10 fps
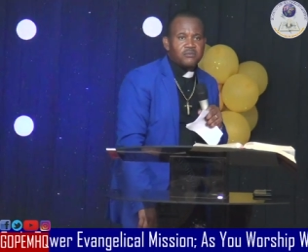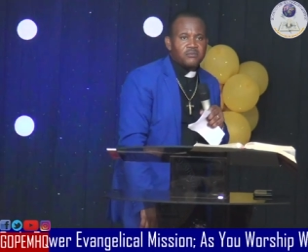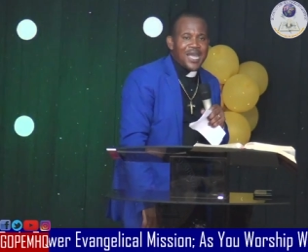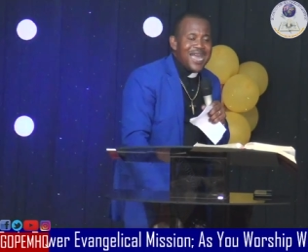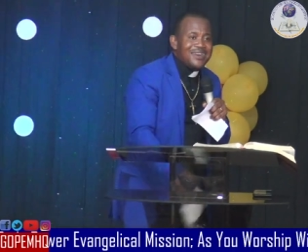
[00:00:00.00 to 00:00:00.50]

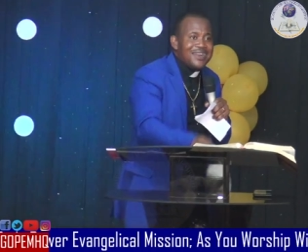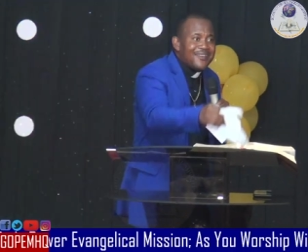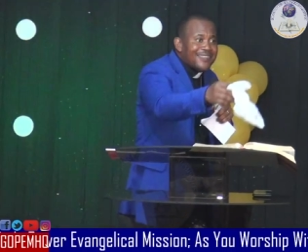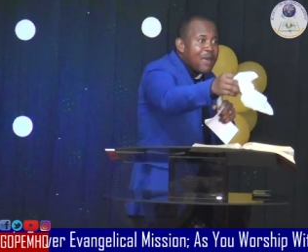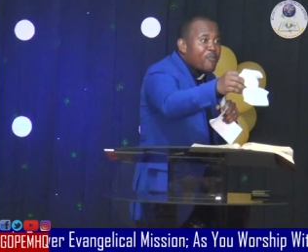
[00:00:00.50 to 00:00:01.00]
I didn't
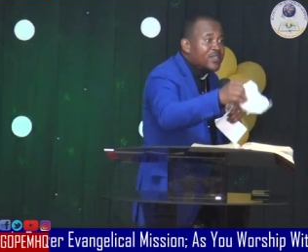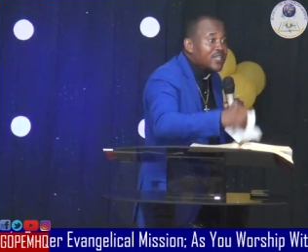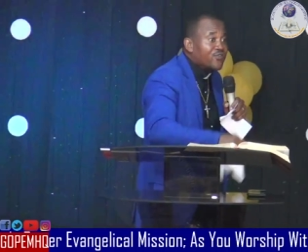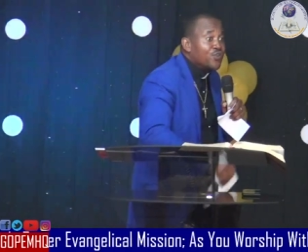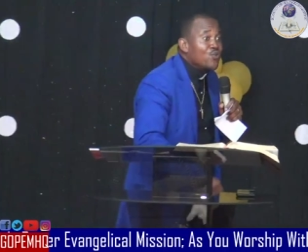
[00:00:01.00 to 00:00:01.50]
start preaching to
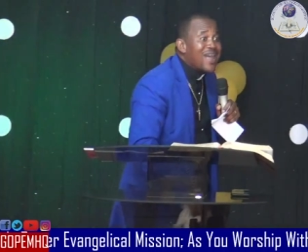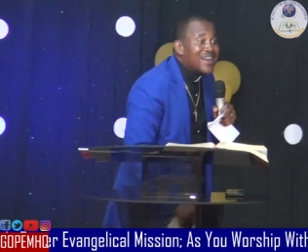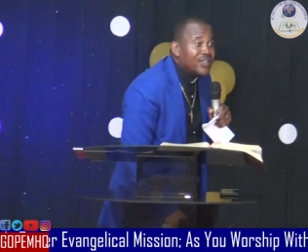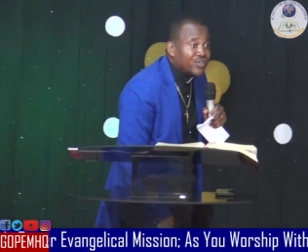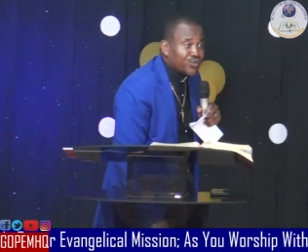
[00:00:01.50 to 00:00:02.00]
you wearing a
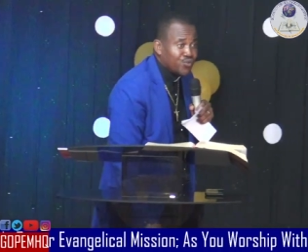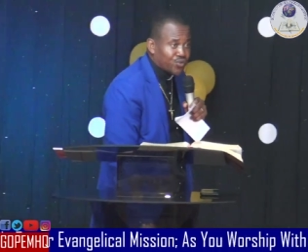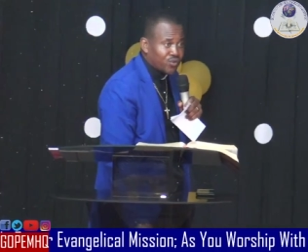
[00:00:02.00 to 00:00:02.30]
suit.